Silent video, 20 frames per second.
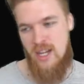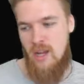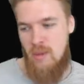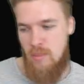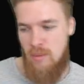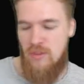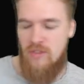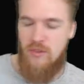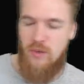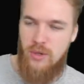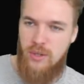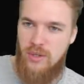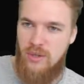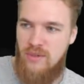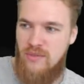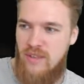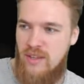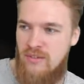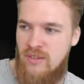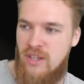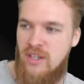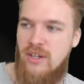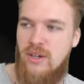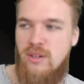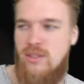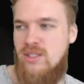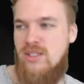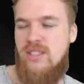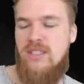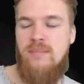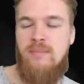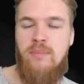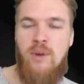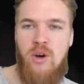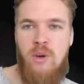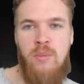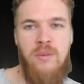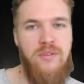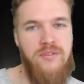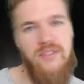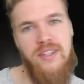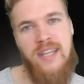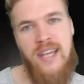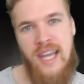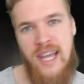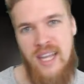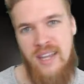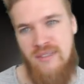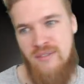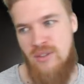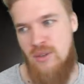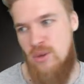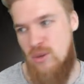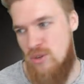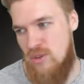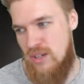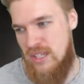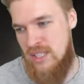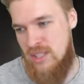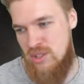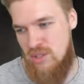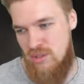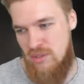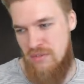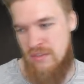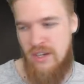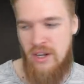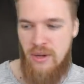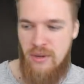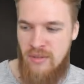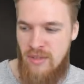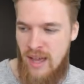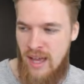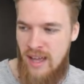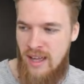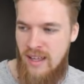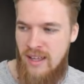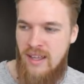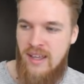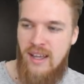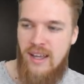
Before you've even got to the bottom of the cave, you already sort of know that,